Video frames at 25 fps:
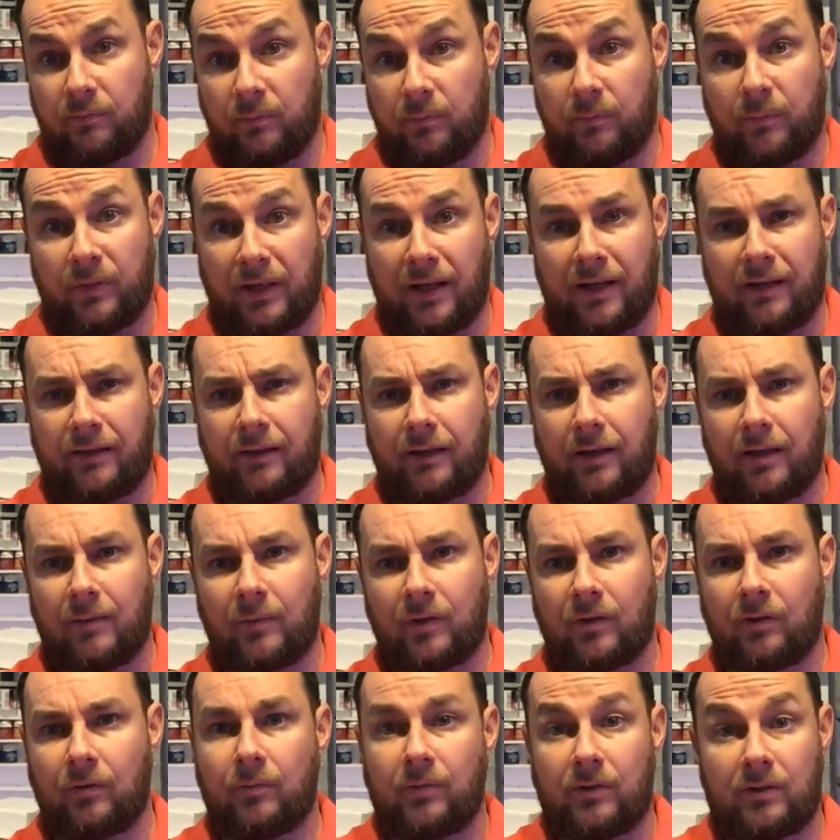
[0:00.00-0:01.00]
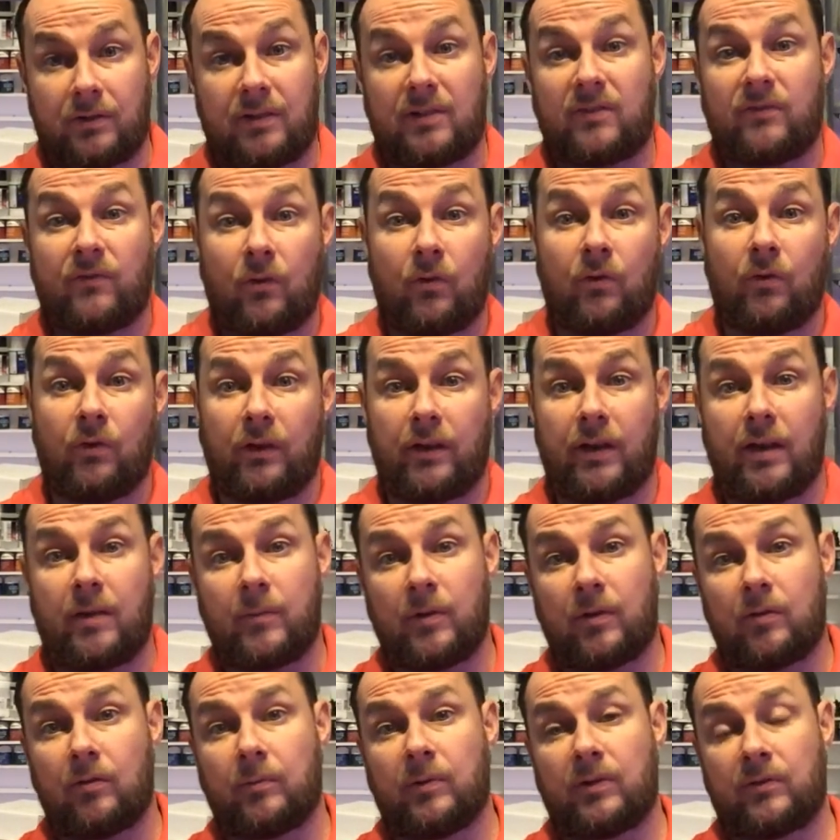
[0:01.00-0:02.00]
be at the gaming club, because it's for the
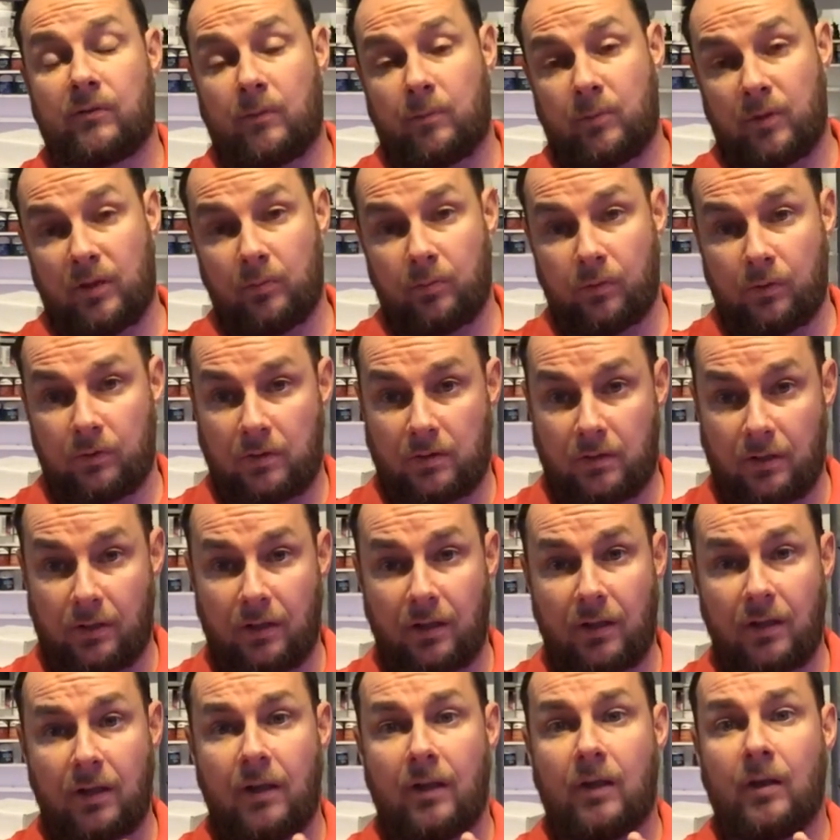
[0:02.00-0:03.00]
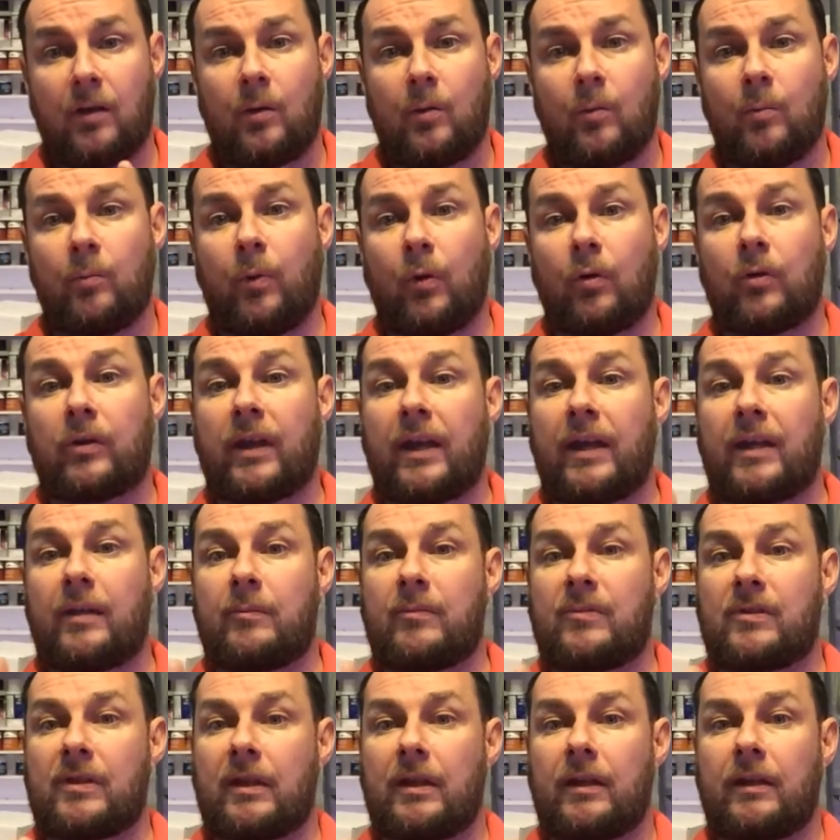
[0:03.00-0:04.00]
gaming club. It's for people to book
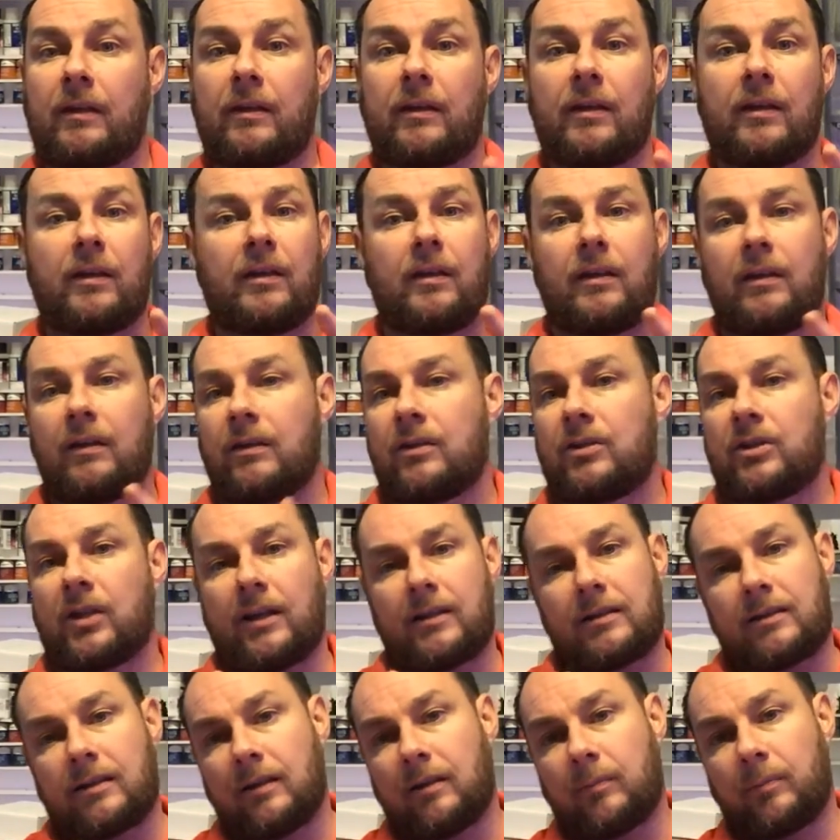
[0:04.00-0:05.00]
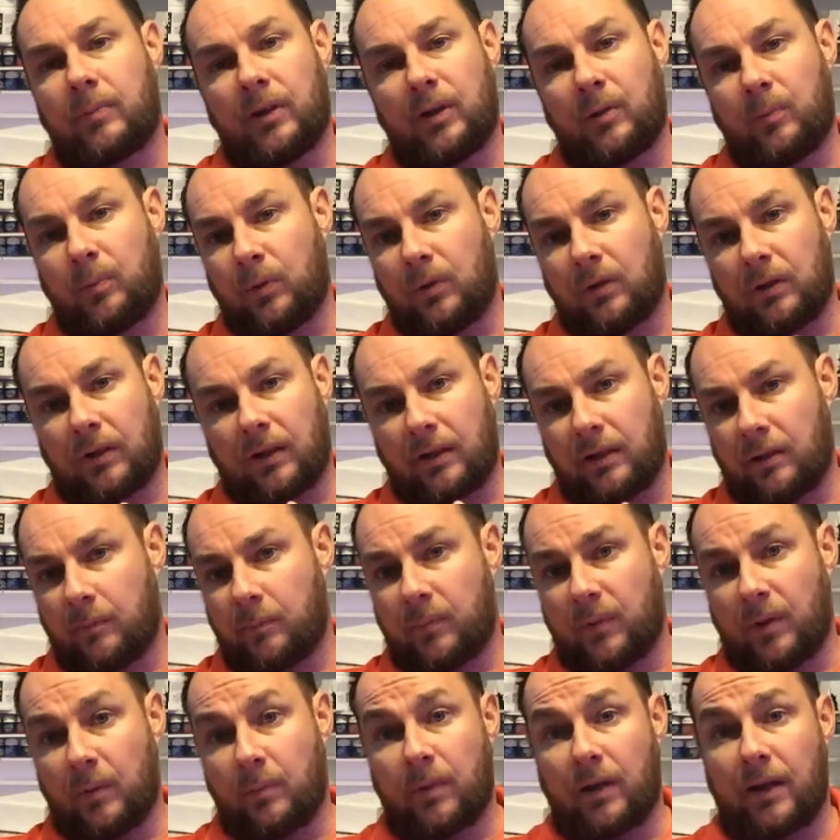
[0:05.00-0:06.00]
games in, chat to the people that
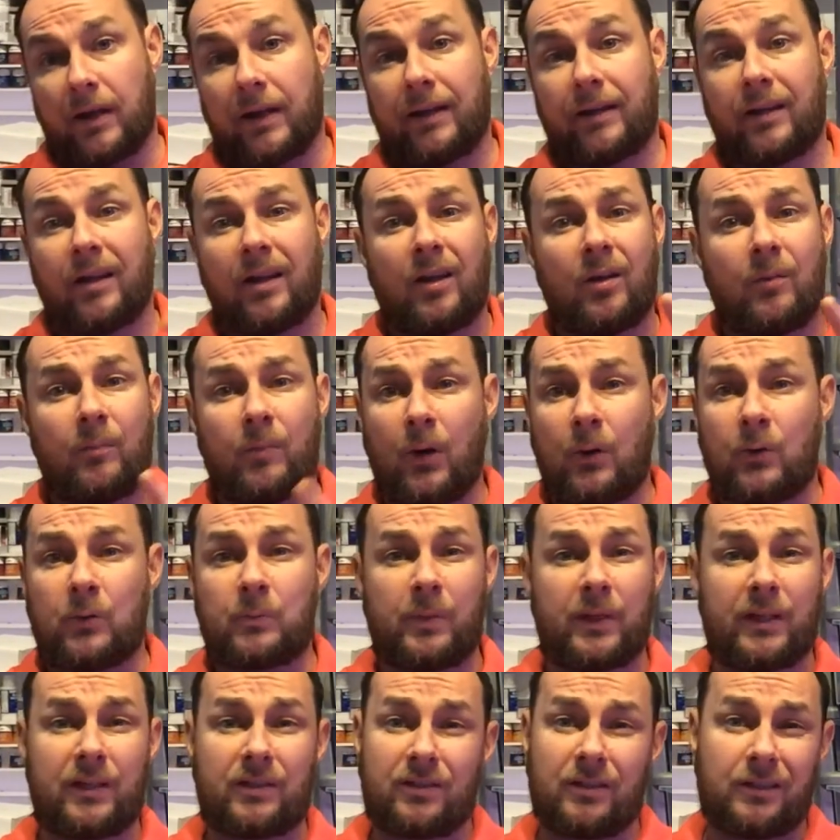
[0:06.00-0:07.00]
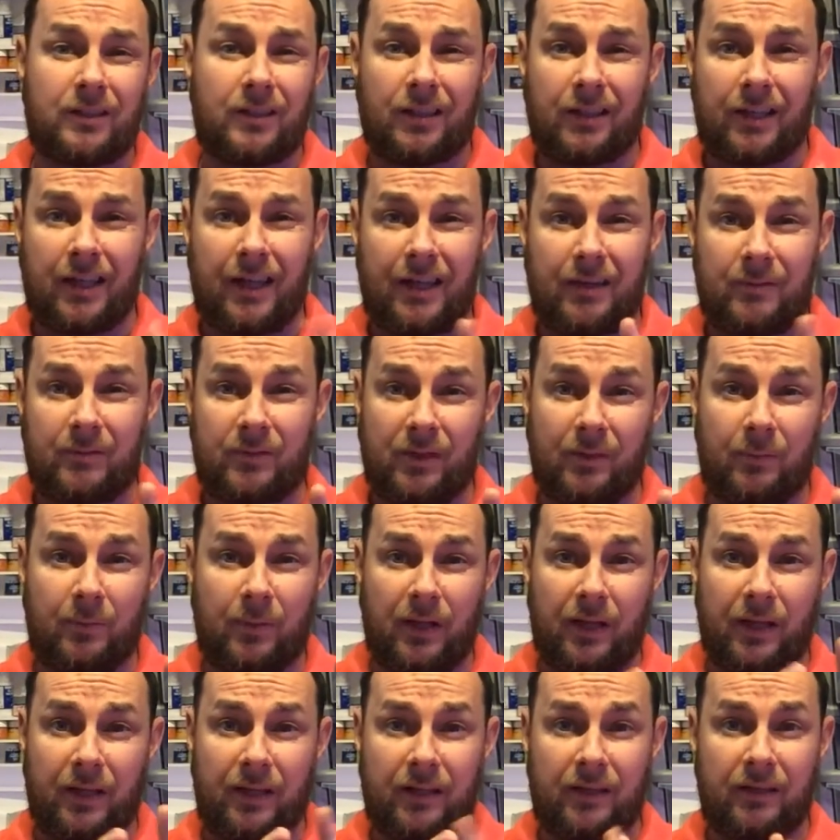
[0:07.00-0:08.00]
they played, post pictures of the games they
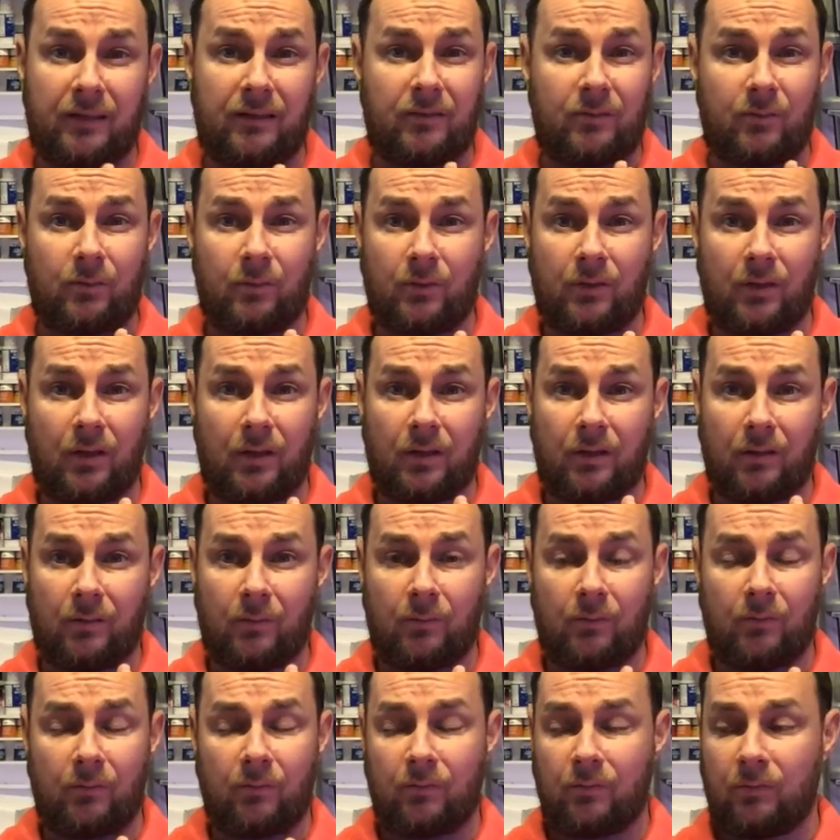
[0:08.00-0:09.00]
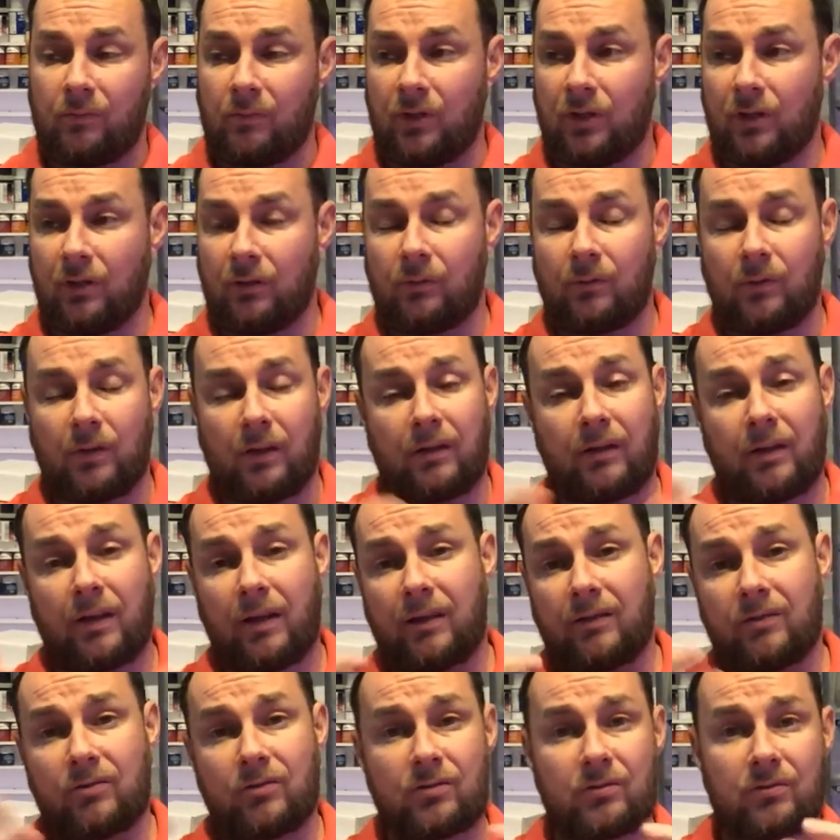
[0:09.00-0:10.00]
played, you know,
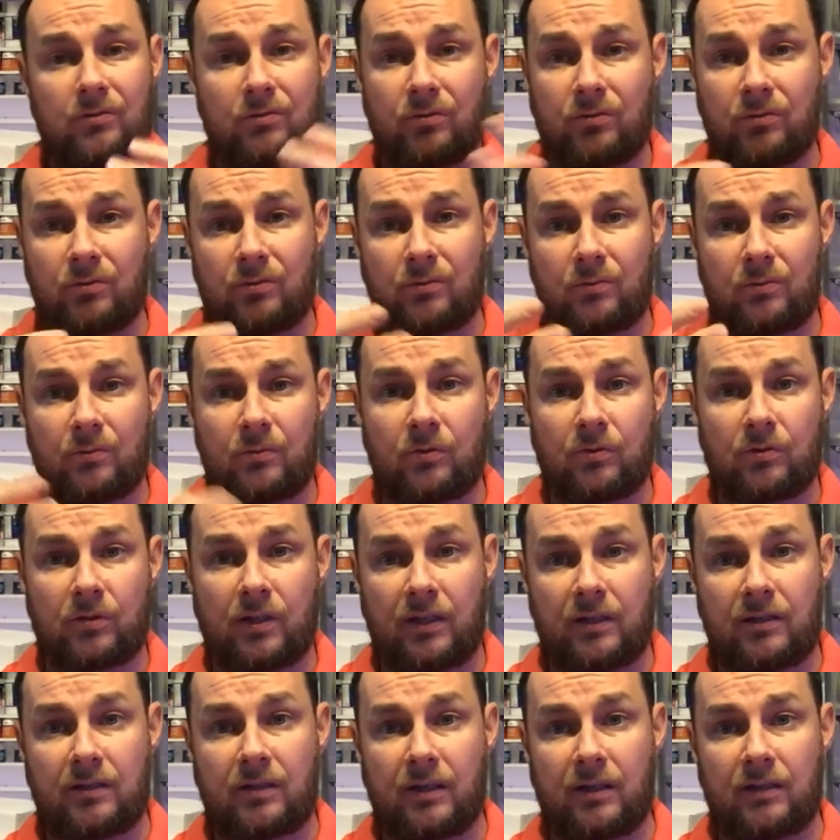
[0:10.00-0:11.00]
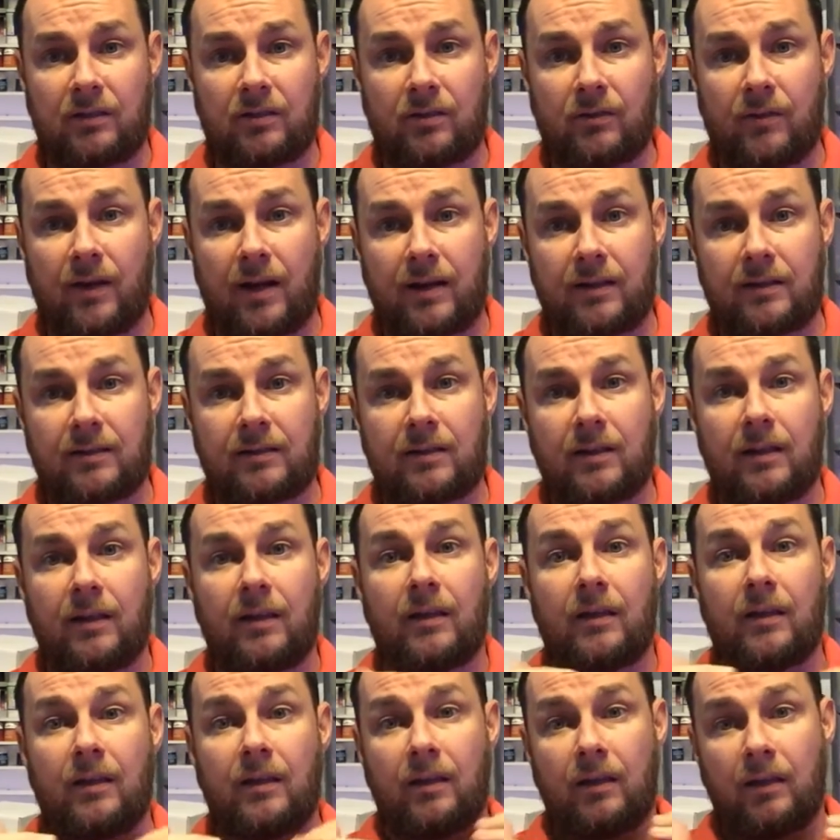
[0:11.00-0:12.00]
and just interact
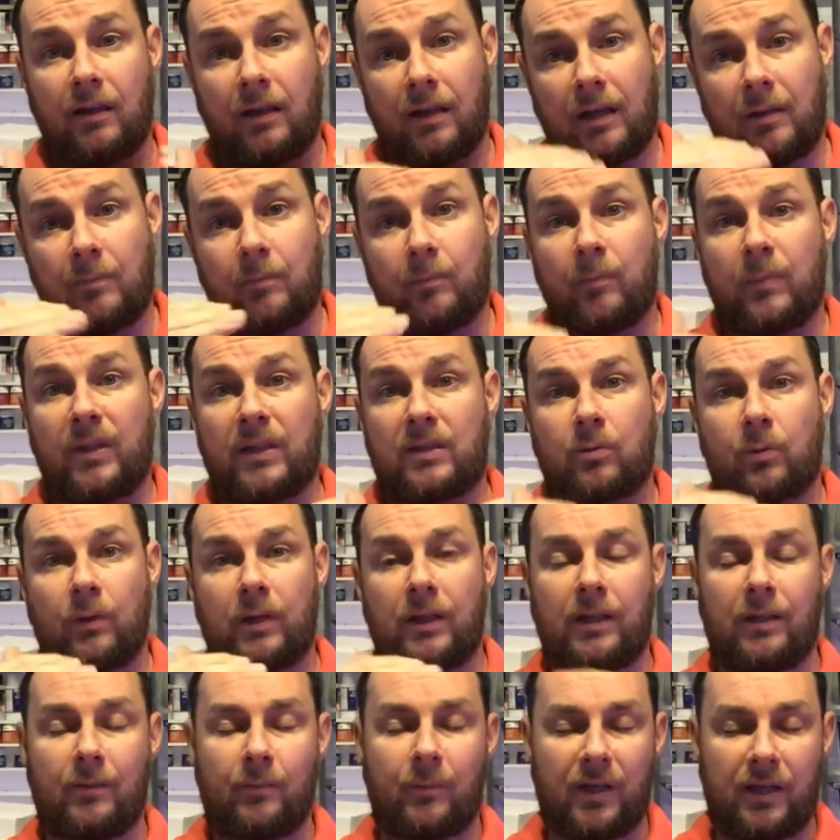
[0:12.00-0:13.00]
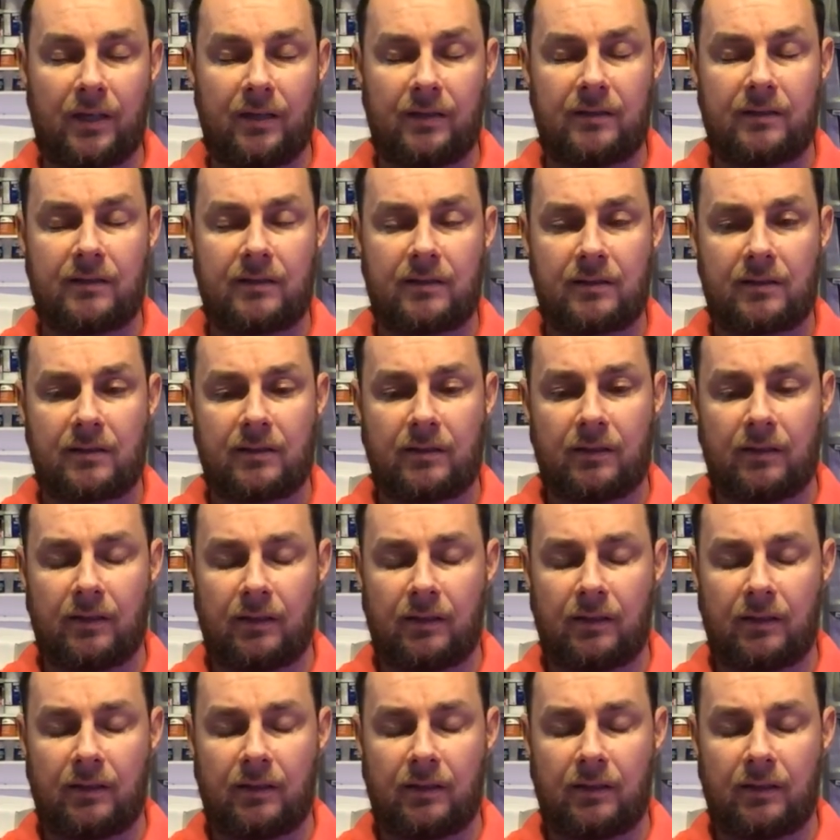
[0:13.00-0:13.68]
in between meets,